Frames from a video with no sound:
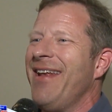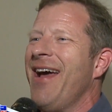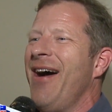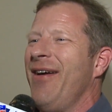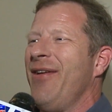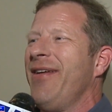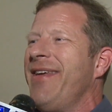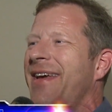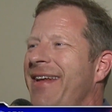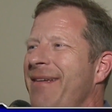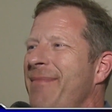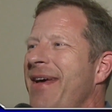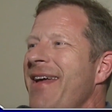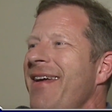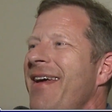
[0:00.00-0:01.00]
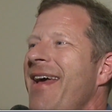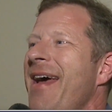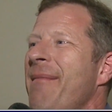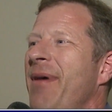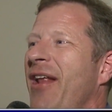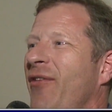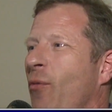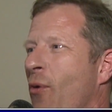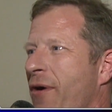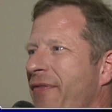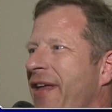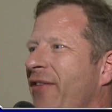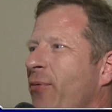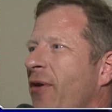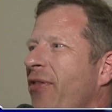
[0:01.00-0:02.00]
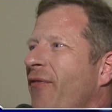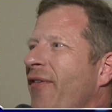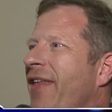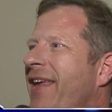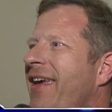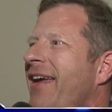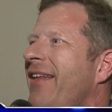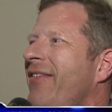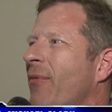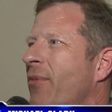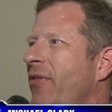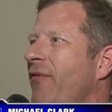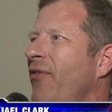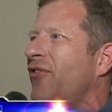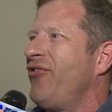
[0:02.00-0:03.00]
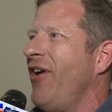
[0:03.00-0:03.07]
no, you kidding me? But it's worth it. It's worth it for the kids and worth it for the